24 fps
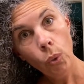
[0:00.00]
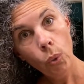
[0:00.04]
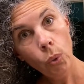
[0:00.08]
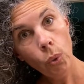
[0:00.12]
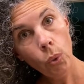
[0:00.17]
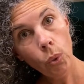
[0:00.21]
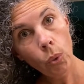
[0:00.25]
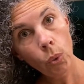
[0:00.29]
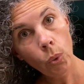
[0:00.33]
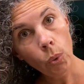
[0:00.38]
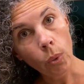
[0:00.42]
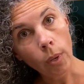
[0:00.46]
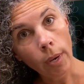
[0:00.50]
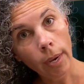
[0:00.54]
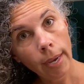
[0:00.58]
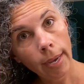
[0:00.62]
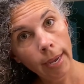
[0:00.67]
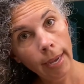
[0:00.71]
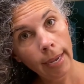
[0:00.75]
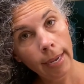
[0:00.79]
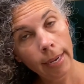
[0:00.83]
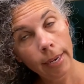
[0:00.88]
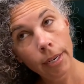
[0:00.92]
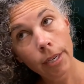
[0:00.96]
Whew,
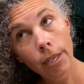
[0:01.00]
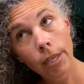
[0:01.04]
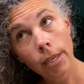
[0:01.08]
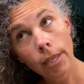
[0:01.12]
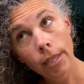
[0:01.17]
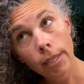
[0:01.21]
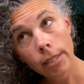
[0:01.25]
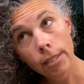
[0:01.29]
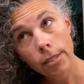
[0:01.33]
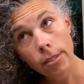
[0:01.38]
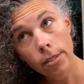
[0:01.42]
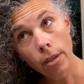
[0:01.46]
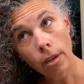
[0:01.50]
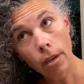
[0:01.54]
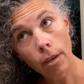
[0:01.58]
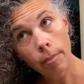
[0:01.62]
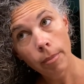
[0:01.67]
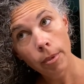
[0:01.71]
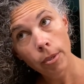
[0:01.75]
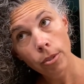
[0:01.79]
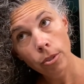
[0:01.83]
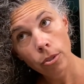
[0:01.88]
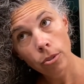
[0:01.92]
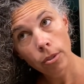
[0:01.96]
hair is
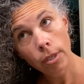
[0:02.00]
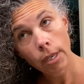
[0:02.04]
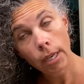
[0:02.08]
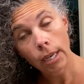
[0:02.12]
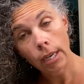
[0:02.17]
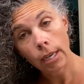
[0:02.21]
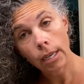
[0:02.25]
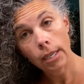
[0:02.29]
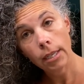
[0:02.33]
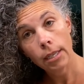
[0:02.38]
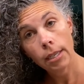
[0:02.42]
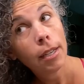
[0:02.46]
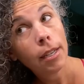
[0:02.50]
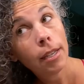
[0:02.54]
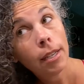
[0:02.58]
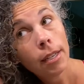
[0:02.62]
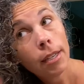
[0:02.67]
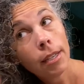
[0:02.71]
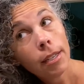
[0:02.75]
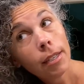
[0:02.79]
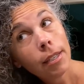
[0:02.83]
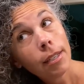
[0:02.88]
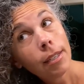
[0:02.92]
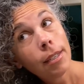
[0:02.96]
almost dry.
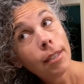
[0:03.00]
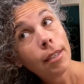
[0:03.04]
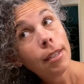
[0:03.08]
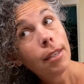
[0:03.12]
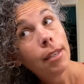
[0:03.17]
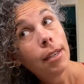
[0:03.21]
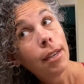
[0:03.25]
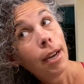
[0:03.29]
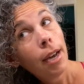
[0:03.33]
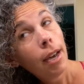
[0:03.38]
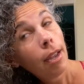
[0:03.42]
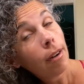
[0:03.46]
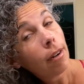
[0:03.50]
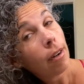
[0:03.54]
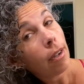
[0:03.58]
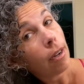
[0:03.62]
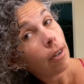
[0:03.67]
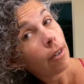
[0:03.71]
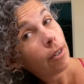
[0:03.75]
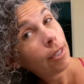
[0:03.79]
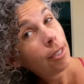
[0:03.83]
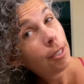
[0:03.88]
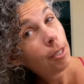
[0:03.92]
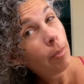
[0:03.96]
I don't
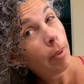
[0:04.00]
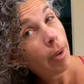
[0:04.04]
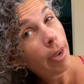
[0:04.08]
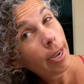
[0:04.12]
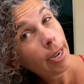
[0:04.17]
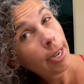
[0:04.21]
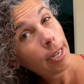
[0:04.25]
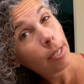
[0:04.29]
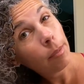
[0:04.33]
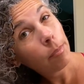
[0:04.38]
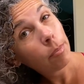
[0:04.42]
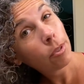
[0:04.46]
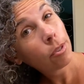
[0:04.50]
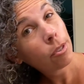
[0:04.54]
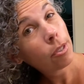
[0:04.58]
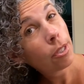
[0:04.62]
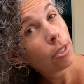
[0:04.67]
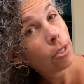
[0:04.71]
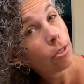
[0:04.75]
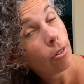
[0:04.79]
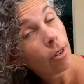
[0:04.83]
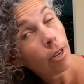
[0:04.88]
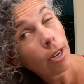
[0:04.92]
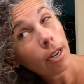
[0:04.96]
know, it's about
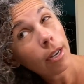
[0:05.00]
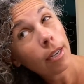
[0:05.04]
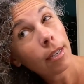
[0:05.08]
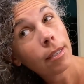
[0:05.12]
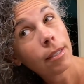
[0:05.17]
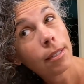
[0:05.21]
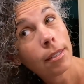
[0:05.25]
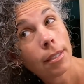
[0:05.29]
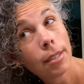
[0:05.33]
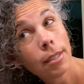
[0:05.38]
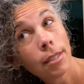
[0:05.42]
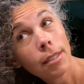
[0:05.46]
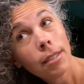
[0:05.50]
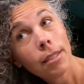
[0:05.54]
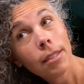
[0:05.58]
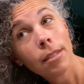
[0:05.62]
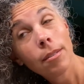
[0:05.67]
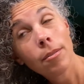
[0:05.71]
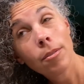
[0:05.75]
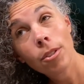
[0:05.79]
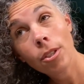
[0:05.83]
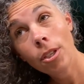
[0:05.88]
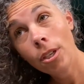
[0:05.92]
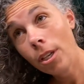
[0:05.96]
80% dry.
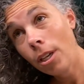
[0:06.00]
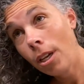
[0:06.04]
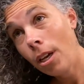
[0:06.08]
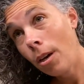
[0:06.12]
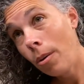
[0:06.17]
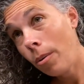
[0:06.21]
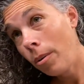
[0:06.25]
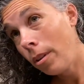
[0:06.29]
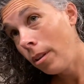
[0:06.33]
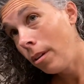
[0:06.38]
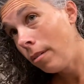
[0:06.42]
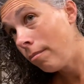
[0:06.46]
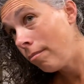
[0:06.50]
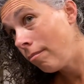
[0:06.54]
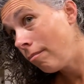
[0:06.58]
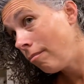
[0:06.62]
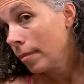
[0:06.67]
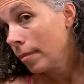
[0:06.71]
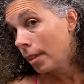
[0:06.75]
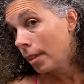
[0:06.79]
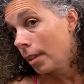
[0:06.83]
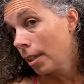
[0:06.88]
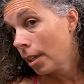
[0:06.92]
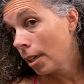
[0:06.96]
It's gonna go with it.
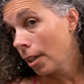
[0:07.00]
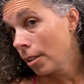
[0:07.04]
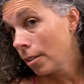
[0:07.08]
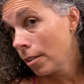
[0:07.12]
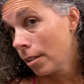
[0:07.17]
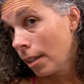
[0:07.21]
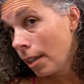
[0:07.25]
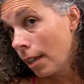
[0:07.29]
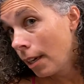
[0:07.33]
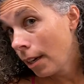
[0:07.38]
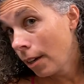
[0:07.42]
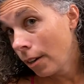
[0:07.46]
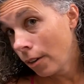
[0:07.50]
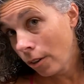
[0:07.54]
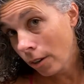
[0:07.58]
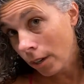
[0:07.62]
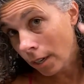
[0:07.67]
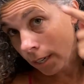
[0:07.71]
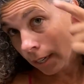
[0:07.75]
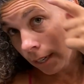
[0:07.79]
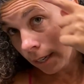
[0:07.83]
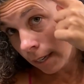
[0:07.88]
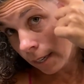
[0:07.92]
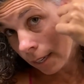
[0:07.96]
Y'all see how
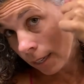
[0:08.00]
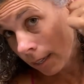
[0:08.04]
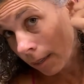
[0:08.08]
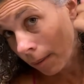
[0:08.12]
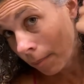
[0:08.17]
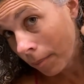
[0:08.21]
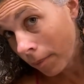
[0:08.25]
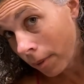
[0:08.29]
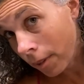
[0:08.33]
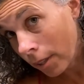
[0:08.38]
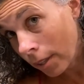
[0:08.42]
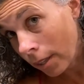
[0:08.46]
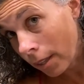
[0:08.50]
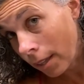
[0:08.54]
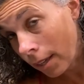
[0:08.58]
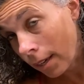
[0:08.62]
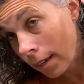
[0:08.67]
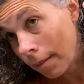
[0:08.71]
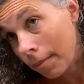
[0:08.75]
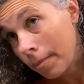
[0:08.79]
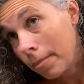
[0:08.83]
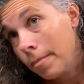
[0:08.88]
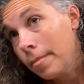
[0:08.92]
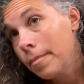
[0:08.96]
gray I am? Look at
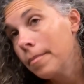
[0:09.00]
that.